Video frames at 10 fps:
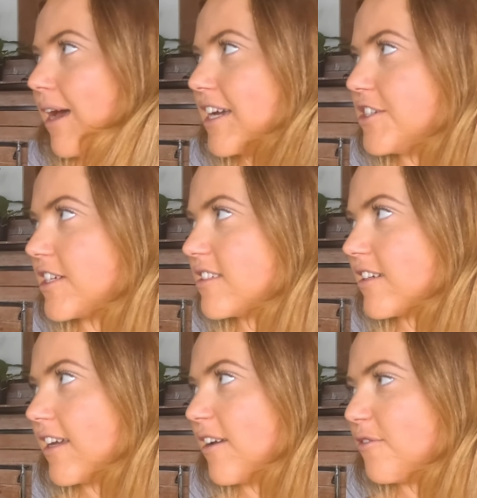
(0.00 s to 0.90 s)
Packaging is
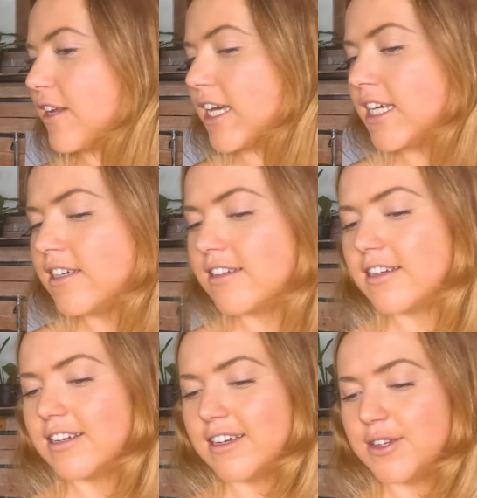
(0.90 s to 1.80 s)
looking lovely.
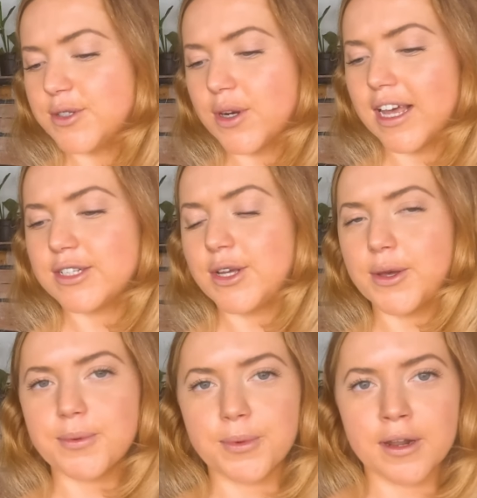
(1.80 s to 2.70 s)
Do you want to actually
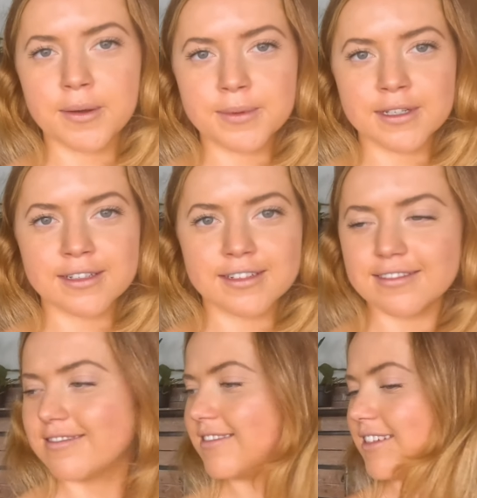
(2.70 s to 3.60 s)
open one up and,
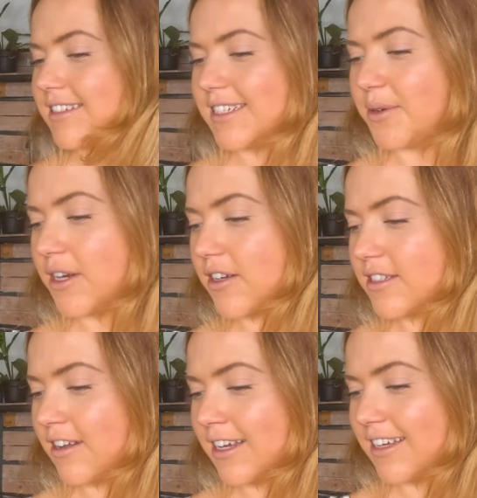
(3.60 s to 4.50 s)
and see what it
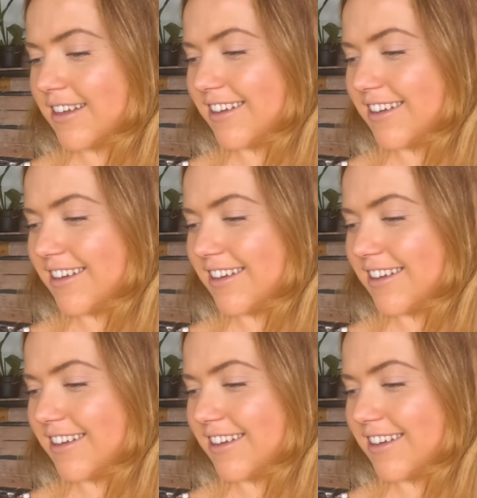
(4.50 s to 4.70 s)
looks like?